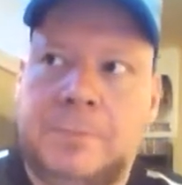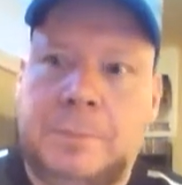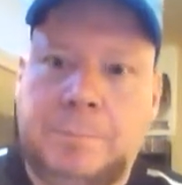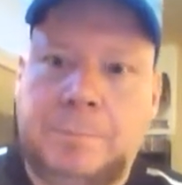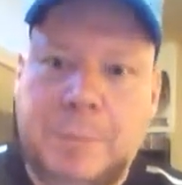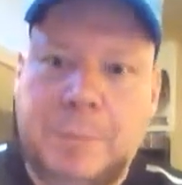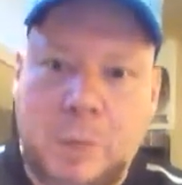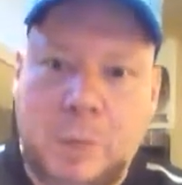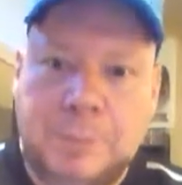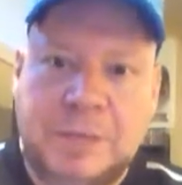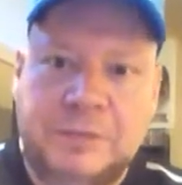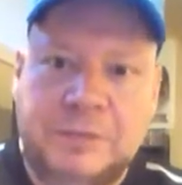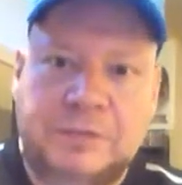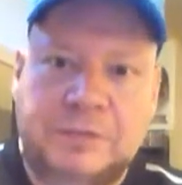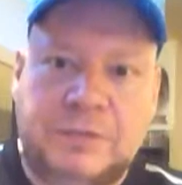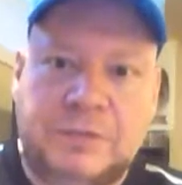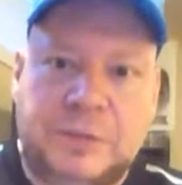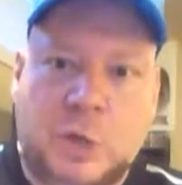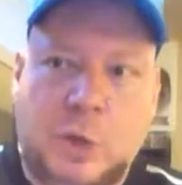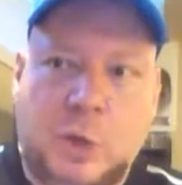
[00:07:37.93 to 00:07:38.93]
Belle Biv
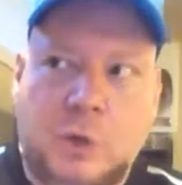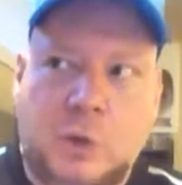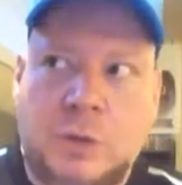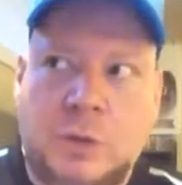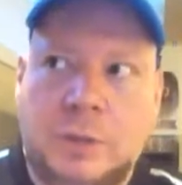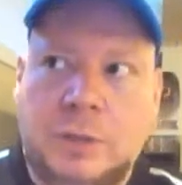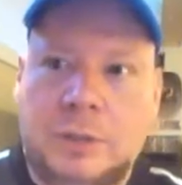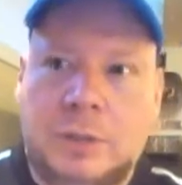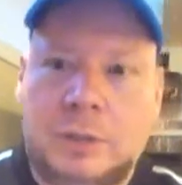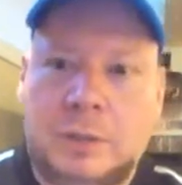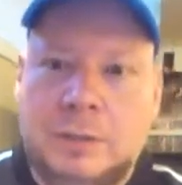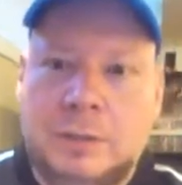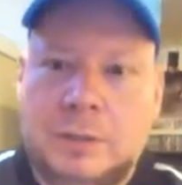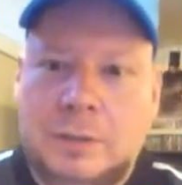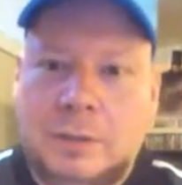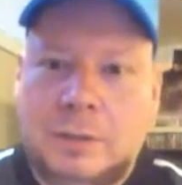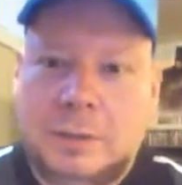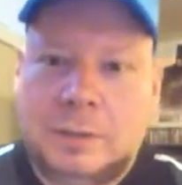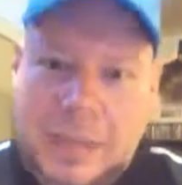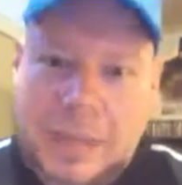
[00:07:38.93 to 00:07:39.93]
DeVoe,
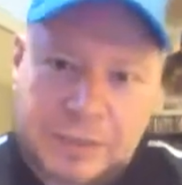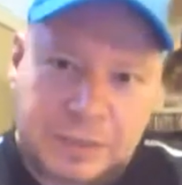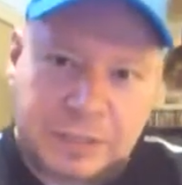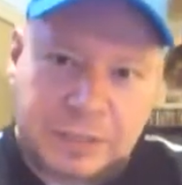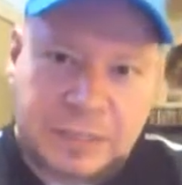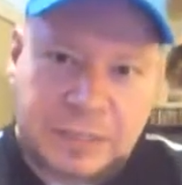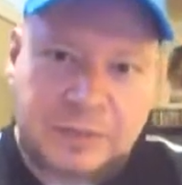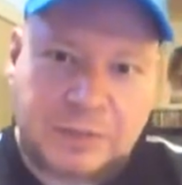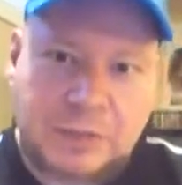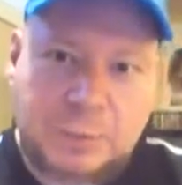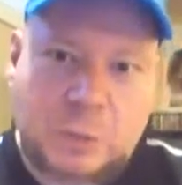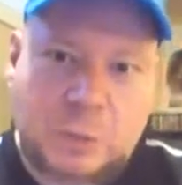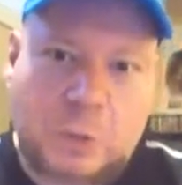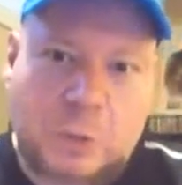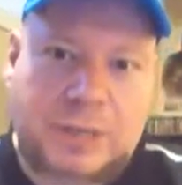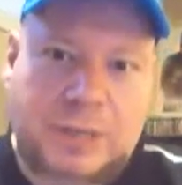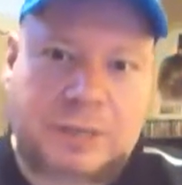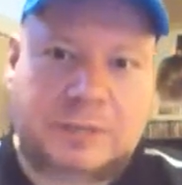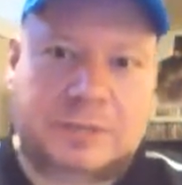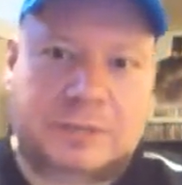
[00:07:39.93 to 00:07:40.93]
Heavy D and the
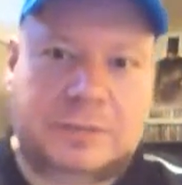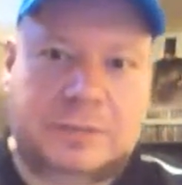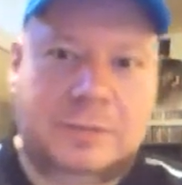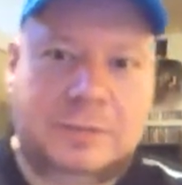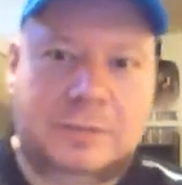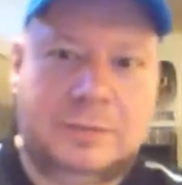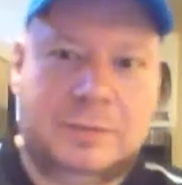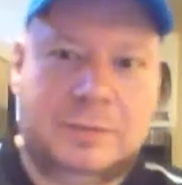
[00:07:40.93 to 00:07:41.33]
Boys.